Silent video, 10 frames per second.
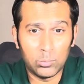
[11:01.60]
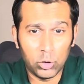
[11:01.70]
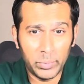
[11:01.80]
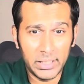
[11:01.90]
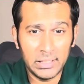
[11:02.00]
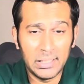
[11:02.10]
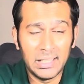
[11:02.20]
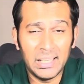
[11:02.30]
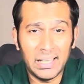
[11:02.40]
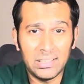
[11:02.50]
moment.
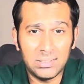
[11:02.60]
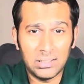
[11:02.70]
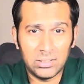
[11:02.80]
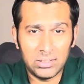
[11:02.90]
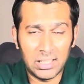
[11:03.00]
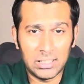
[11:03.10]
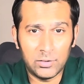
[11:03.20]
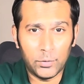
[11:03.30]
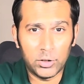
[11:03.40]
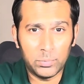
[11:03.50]
S stands
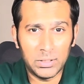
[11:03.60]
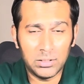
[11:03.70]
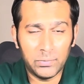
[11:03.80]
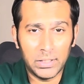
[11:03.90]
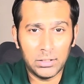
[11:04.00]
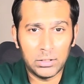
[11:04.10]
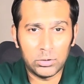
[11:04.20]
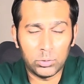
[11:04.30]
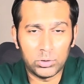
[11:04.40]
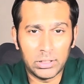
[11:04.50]
for specific,
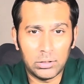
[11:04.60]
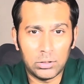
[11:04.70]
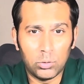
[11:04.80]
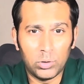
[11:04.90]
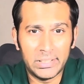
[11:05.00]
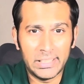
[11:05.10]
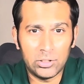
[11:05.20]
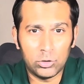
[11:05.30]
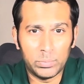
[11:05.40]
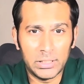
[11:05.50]
so the goal needs
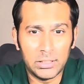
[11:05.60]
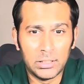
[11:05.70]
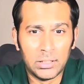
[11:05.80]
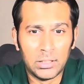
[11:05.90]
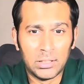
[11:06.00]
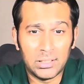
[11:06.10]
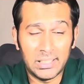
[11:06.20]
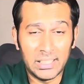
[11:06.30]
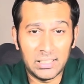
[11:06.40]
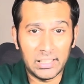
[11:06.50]
to be
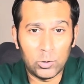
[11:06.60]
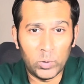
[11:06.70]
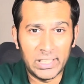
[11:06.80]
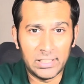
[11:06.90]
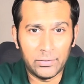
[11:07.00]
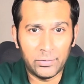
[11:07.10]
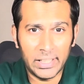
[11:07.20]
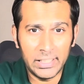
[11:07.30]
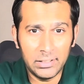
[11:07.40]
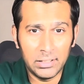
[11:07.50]
clear and well
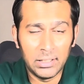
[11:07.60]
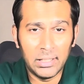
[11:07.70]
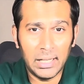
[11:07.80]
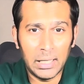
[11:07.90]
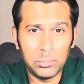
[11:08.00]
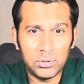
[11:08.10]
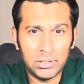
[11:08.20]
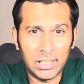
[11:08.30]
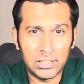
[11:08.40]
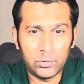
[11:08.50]
defined. M
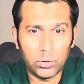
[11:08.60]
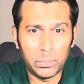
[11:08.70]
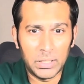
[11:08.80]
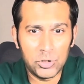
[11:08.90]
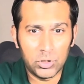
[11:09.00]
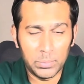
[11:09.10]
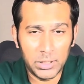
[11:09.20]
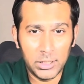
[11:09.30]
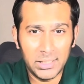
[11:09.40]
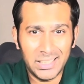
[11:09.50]
stands for
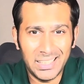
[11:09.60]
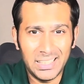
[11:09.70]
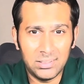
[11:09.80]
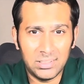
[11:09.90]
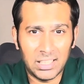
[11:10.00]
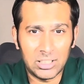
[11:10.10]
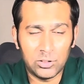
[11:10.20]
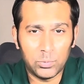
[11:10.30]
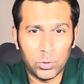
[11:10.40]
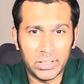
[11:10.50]
measurable, A stands
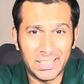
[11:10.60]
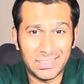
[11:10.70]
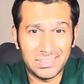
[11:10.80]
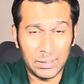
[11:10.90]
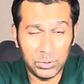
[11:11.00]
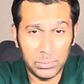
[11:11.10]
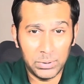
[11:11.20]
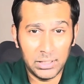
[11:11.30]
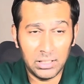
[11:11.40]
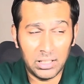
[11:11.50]
for
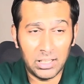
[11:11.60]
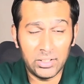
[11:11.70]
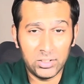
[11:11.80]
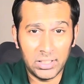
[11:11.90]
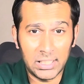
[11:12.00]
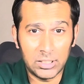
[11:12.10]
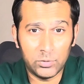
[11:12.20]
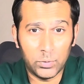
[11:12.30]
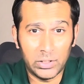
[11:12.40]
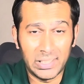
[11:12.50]
acceptable, R stands
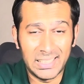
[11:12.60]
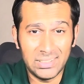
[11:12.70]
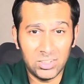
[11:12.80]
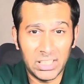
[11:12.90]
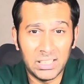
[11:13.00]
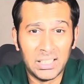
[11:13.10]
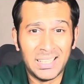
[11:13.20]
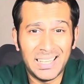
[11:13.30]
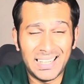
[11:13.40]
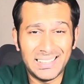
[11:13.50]
for realistic,
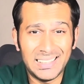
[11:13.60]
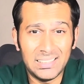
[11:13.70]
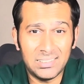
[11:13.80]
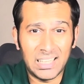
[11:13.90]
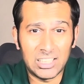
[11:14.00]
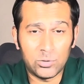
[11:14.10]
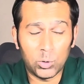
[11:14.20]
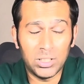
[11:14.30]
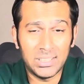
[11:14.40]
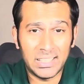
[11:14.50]
and T stands
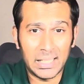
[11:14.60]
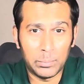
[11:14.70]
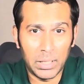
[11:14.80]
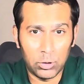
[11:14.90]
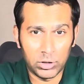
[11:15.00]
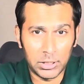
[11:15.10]
for time bound.